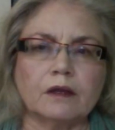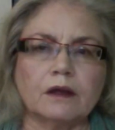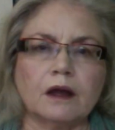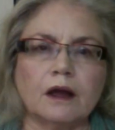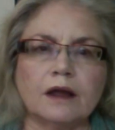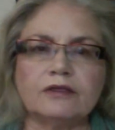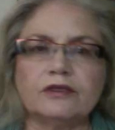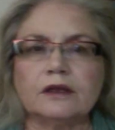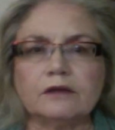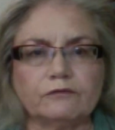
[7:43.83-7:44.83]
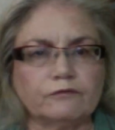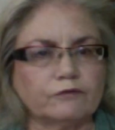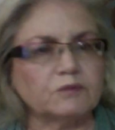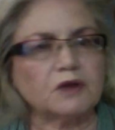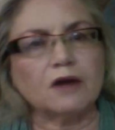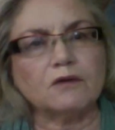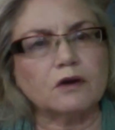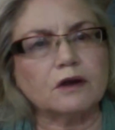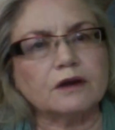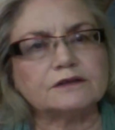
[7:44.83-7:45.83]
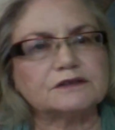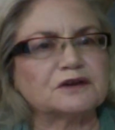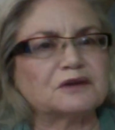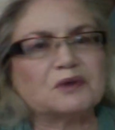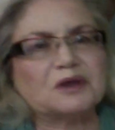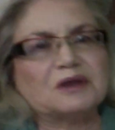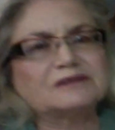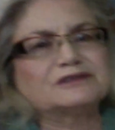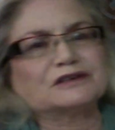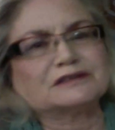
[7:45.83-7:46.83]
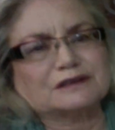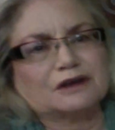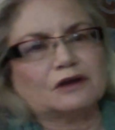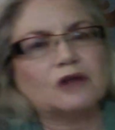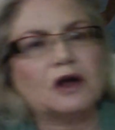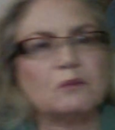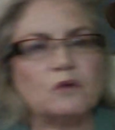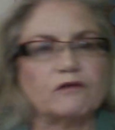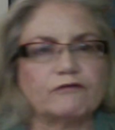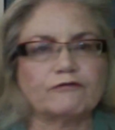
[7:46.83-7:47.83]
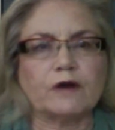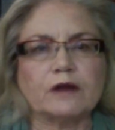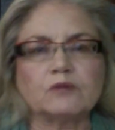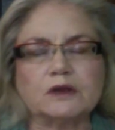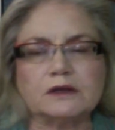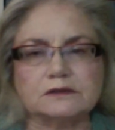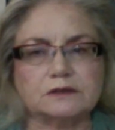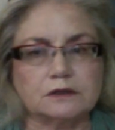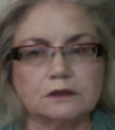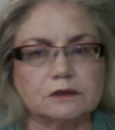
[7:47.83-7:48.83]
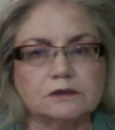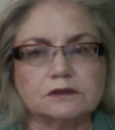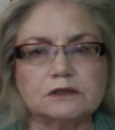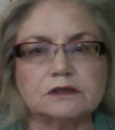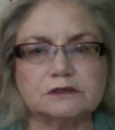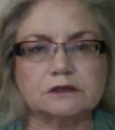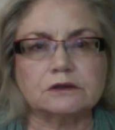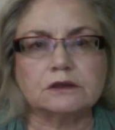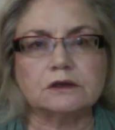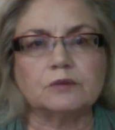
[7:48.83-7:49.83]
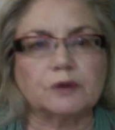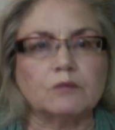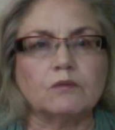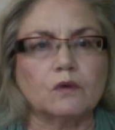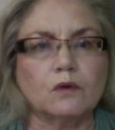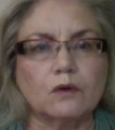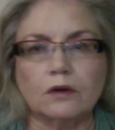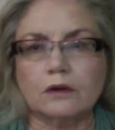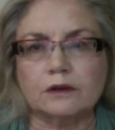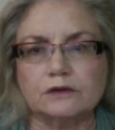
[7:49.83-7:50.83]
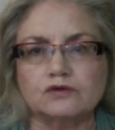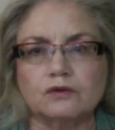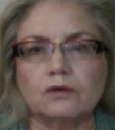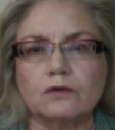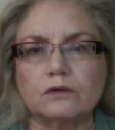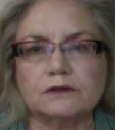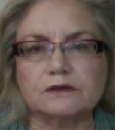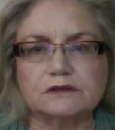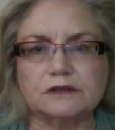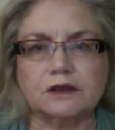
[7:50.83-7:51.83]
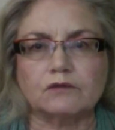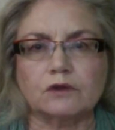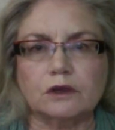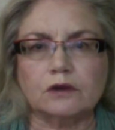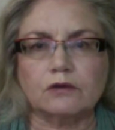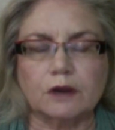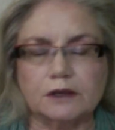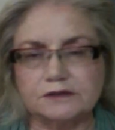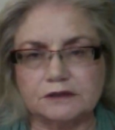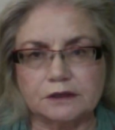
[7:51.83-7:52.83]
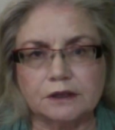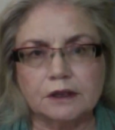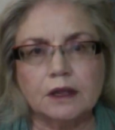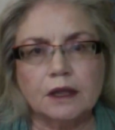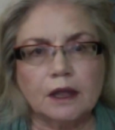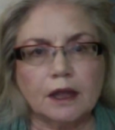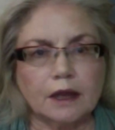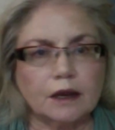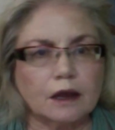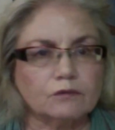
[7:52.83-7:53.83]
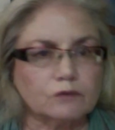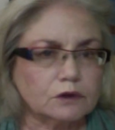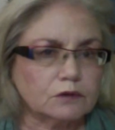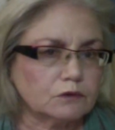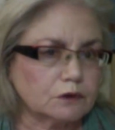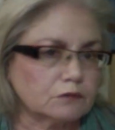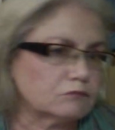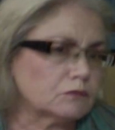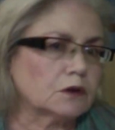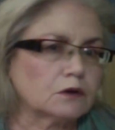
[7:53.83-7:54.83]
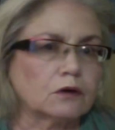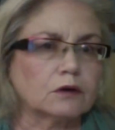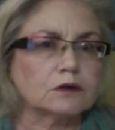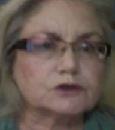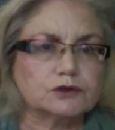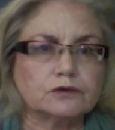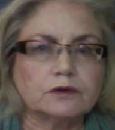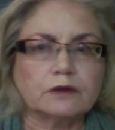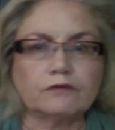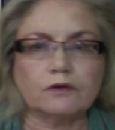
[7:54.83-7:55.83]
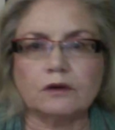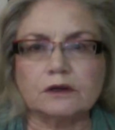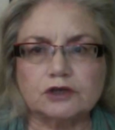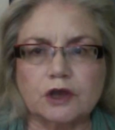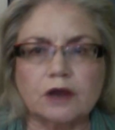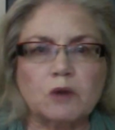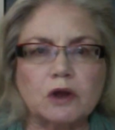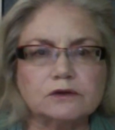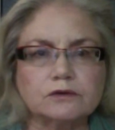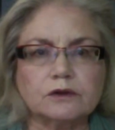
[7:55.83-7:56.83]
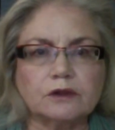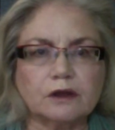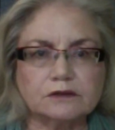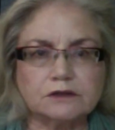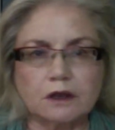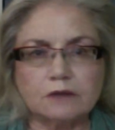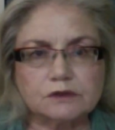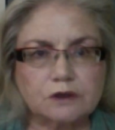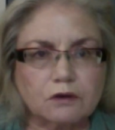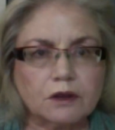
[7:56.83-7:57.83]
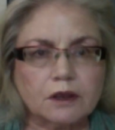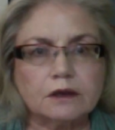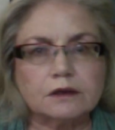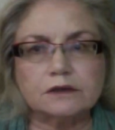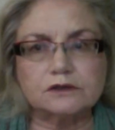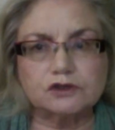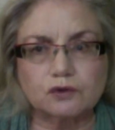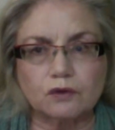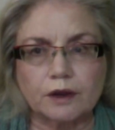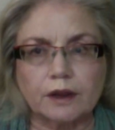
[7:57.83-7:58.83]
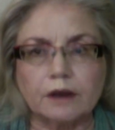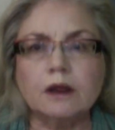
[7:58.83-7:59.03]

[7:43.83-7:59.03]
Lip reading: I think from now on it's going to be just a lot more fun because it's a little bit more controlled. It doesn't get really crazy. And I really would encourage you, if you're in Chiang Mai during that time, to go ahead and enjoy it.